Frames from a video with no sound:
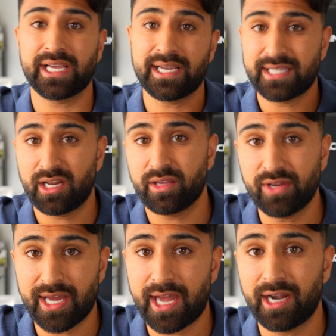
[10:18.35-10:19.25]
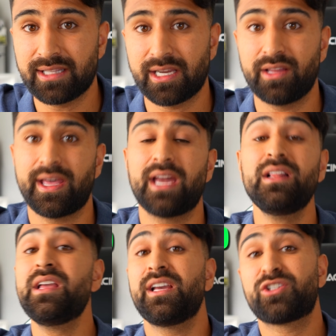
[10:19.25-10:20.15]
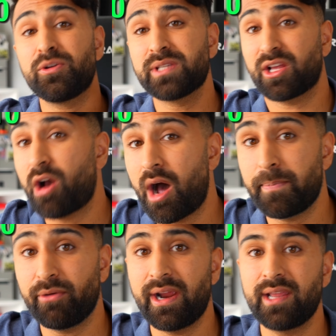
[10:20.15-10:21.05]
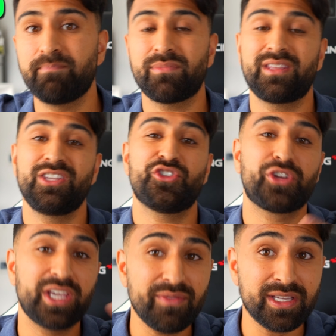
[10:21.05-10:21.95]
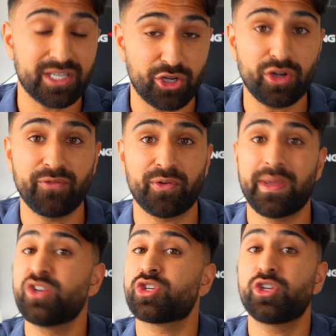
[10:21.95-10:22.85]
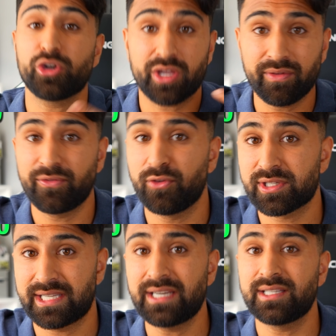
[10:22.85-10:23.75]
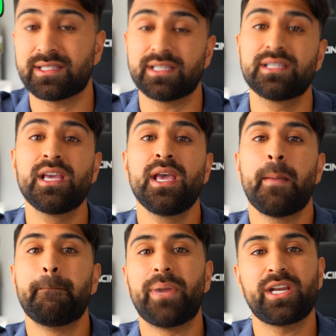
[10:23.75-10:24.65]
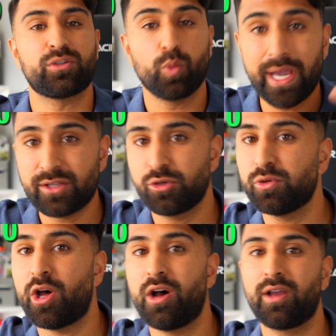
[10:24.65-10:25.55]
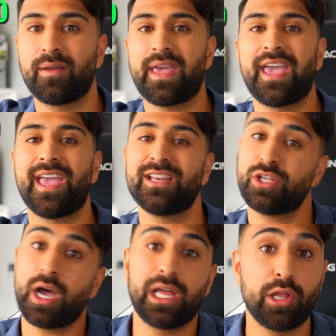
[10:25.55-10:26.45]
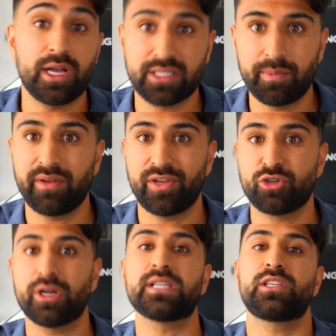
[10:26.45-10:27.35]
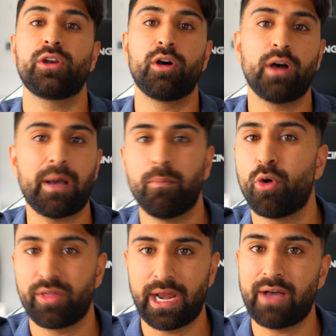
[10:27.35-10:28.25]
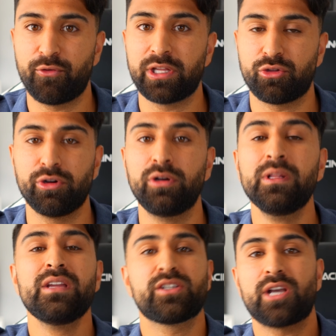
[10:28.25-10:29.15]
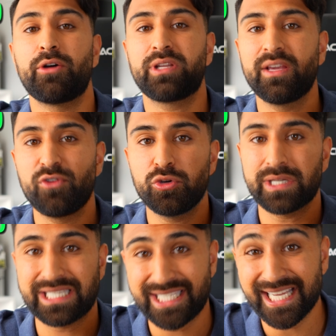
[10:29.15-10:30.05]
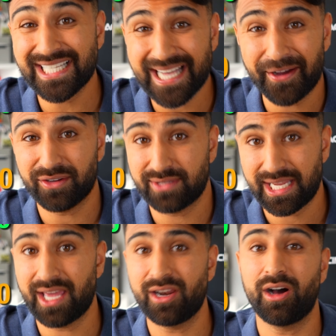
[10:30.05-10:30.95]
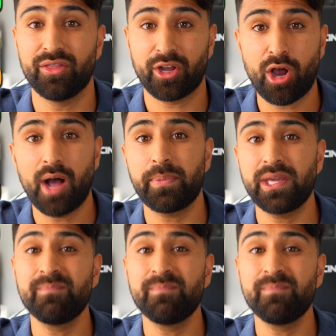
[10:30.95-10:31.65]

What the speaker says: Like I said, I'll give you 9 out of 10 on that. In terms of the copywriting, you're giving good information, you're giving full sentences, but it's way too long and I lost a bit of interest, more than halfway through. So I would give you a 6 out of 10 on the copy.